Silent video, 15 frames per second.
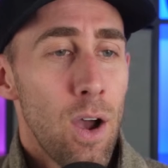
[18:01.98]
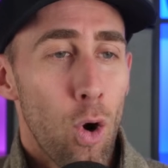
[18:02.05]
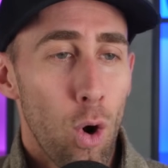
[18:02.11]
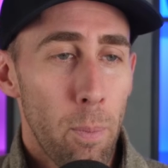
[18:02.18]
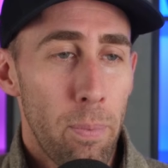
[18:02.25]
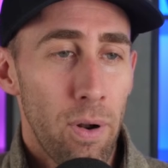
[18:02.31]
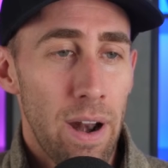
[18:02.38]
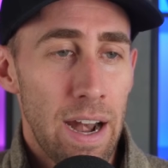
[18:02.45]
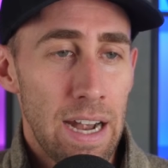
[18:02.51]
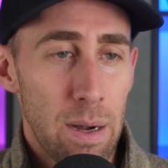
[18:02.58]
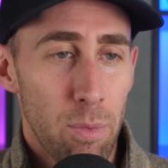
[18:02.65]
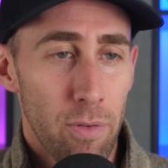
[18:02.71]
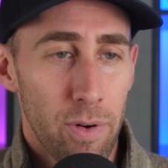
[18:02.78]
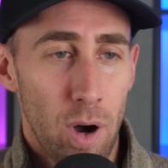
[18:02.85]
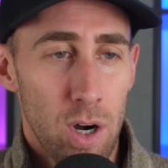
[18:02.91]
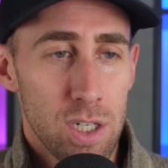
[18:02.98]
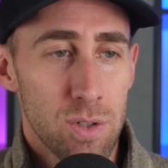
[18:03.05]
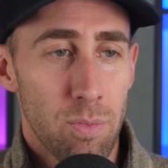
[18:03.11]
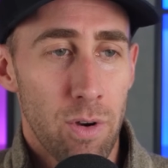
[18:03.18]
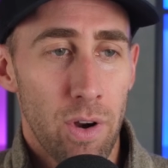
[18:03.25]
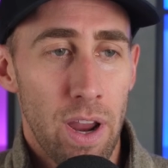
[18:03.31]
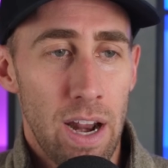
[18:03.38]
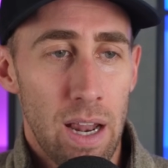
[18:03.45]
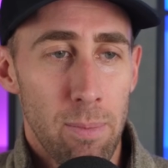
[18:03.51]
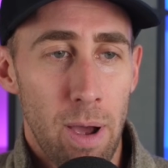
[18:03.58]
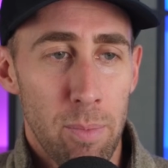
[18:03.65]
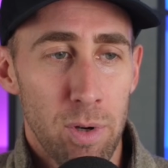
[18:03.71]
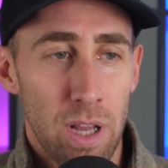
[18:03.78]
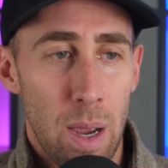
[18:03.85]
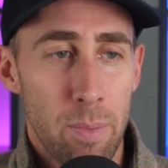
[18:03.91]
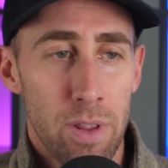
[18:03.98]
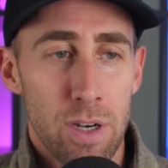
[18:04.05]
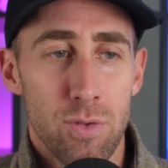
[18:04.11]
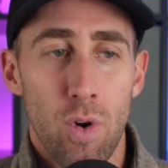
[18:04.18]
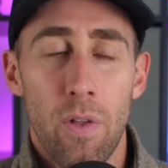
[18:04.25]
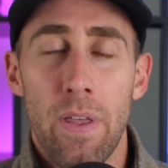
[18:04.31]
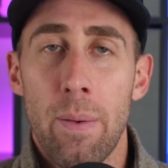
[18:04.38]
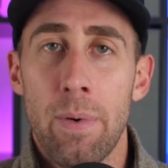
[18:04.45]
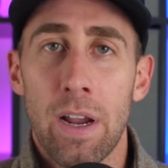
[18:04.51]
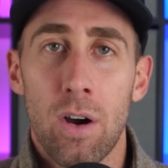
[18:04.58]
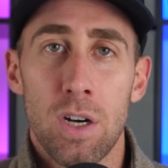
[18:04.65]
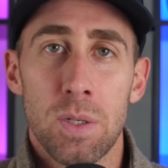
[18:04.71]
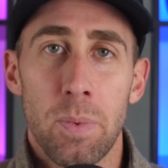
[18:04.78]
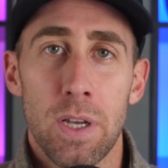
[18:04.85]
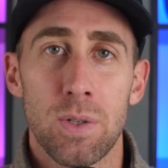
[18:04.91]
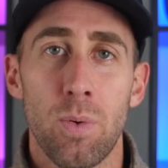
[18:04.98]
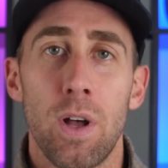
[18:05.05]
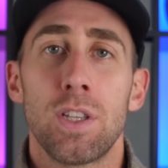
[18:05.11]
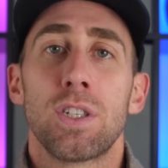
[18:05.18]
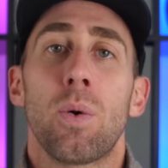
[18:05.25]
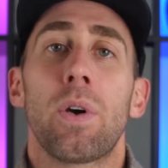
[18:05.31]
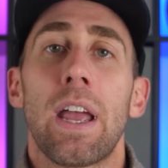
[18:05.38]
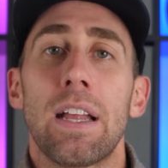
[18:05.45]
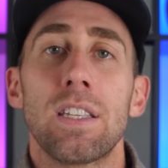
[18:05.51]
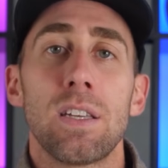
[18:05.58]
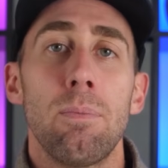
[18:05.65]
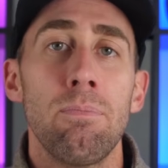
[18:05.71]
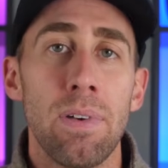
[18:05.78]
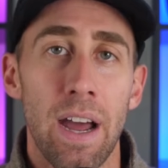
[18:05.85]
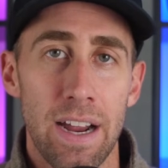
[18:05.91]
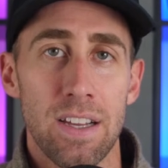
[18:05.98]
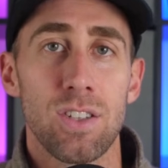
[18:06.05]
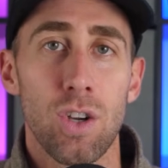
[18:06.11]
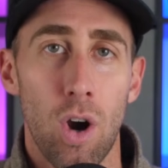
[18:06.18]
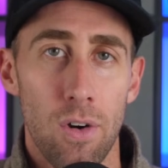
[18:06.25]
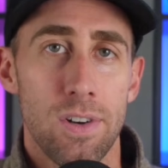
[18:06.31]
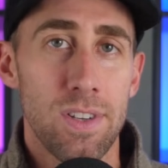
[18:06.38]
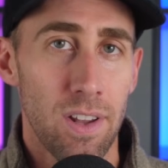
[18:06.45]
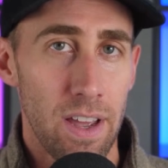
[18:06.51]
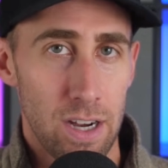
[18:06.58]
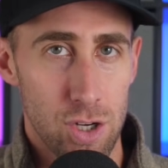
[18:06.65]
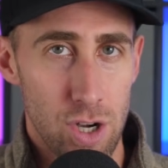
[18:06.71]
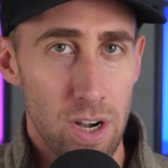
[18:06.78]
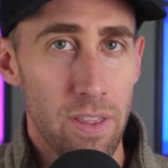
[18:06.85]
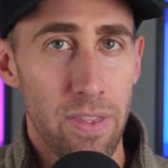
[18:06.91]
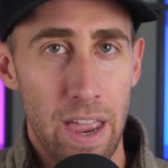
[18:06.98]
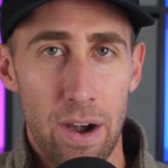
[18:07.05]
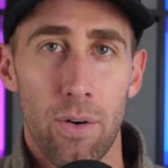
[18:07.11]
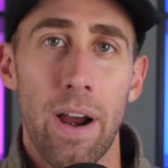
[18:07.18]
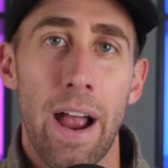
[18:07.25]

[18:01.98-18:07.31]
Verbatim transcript: or put any number of cards from your hand on the bottom of your library, then draw that many cards plus one. So again, some nice card selection there